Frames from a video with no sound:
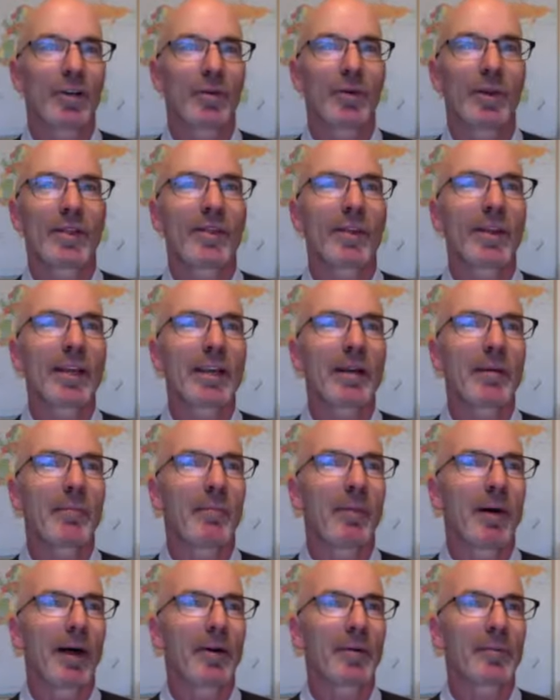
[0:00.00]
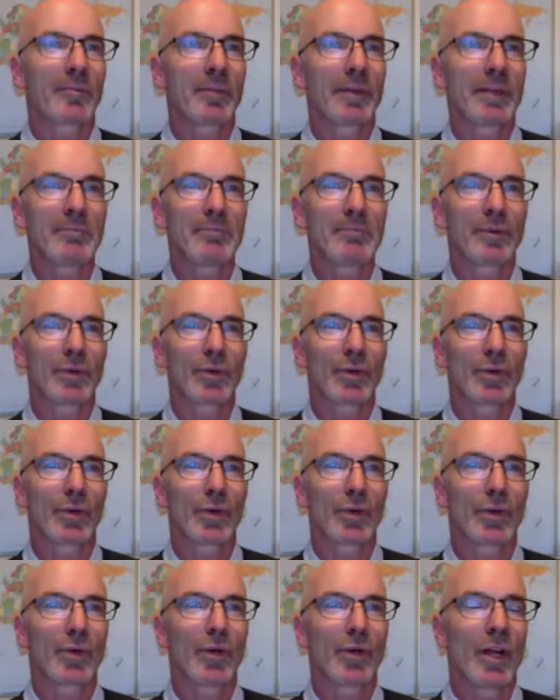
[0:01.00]
We think about people
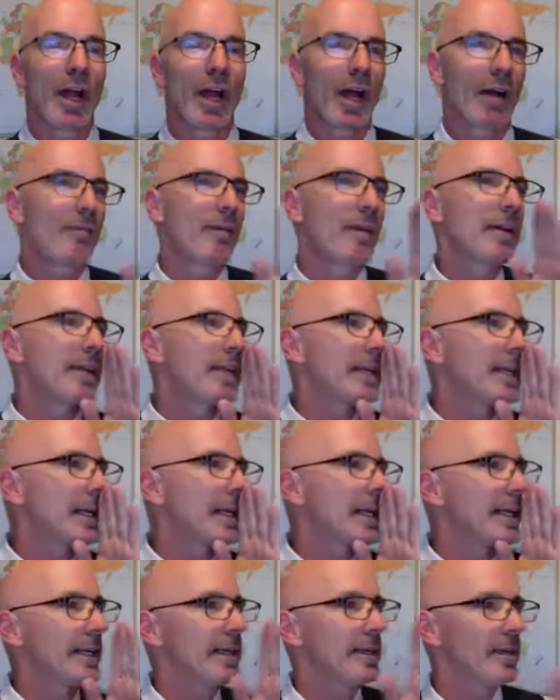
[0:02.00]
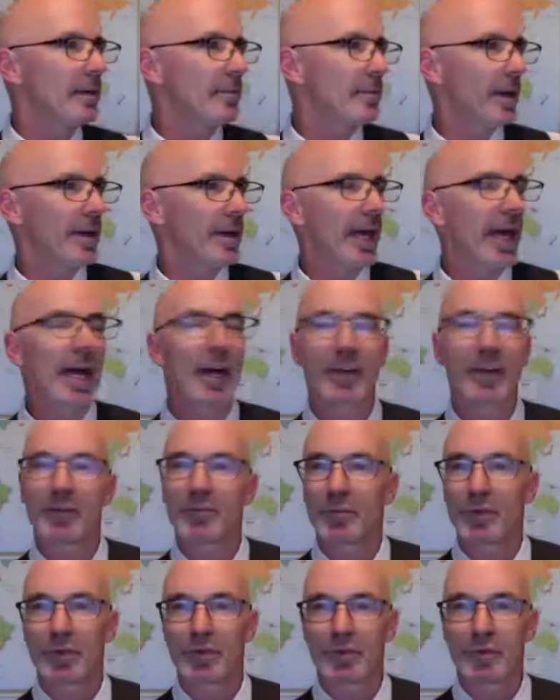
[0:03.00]
who are very clear about how to
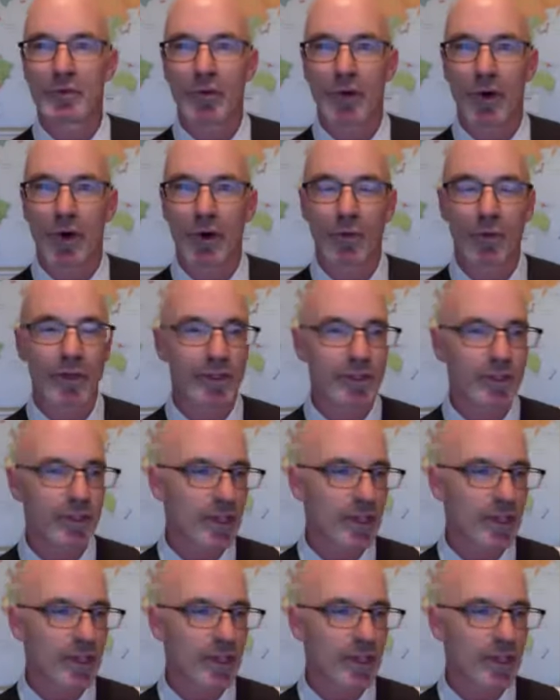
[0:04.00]
move forward.